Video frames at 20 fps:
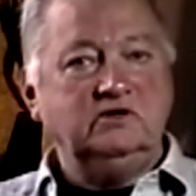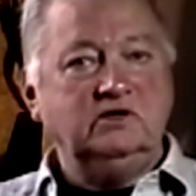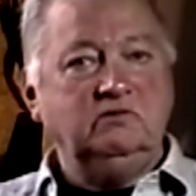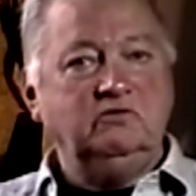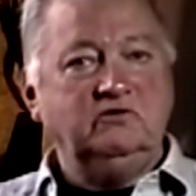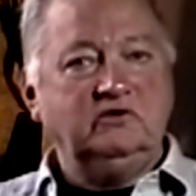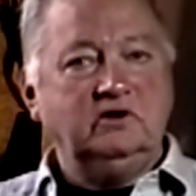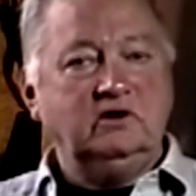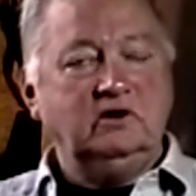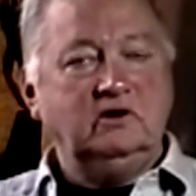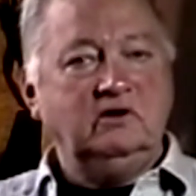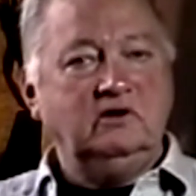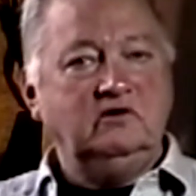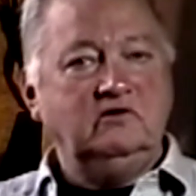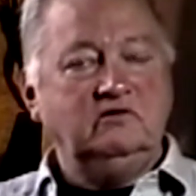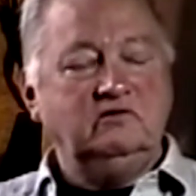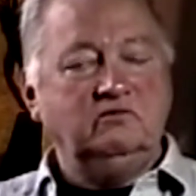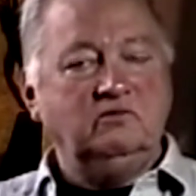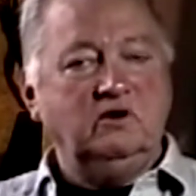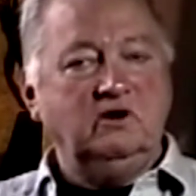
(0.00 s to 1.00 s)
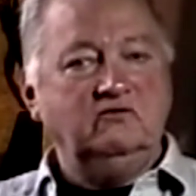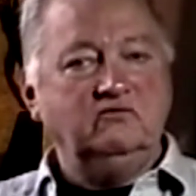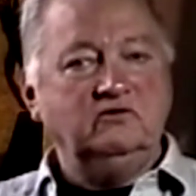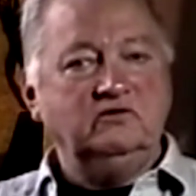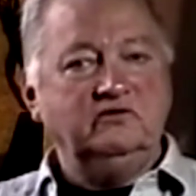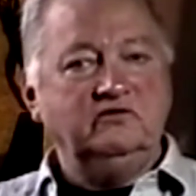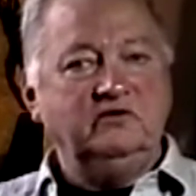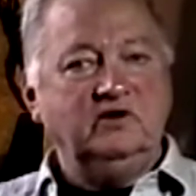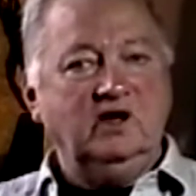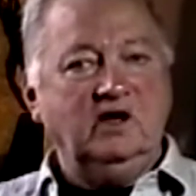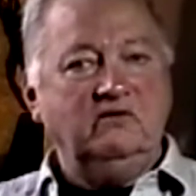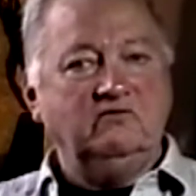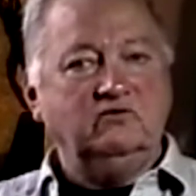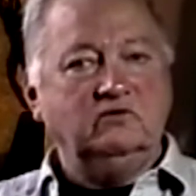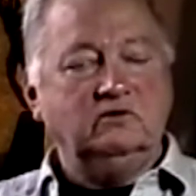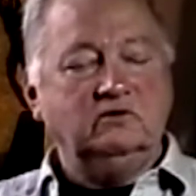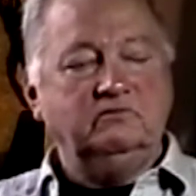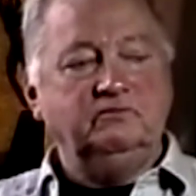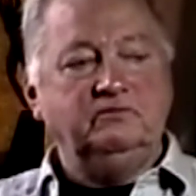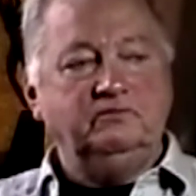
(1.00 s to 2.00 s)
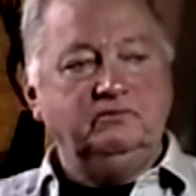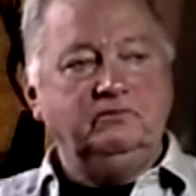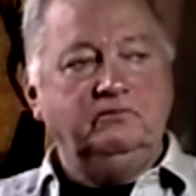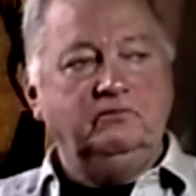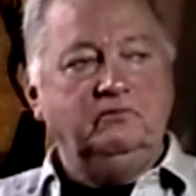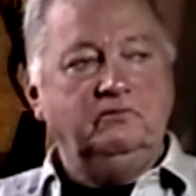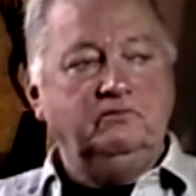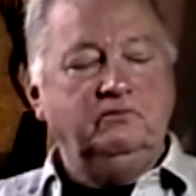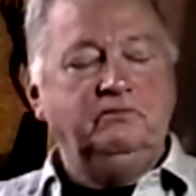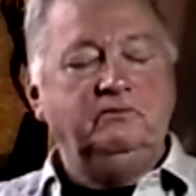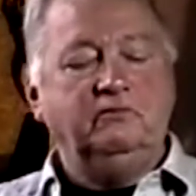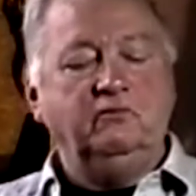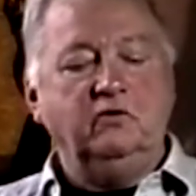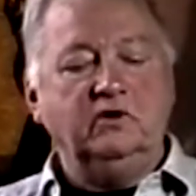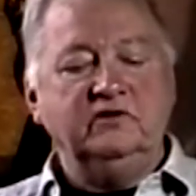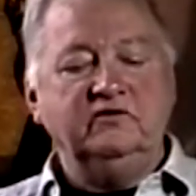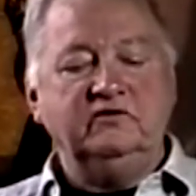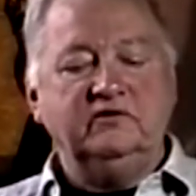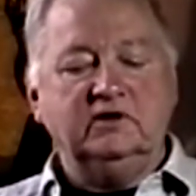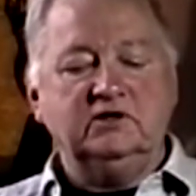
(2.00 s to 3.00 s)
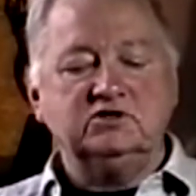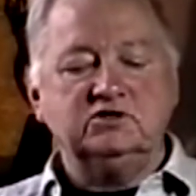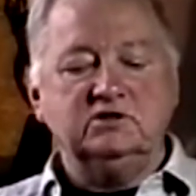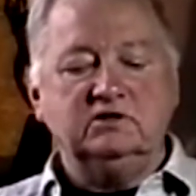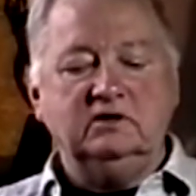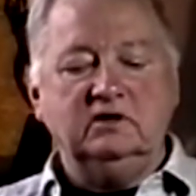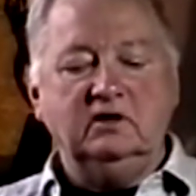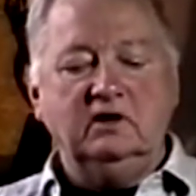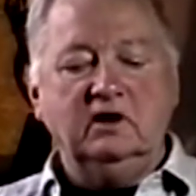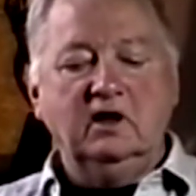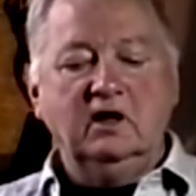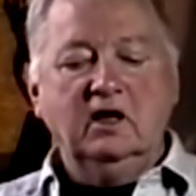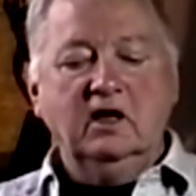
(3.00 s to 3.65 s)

James Carey's marvelous novel with one section there.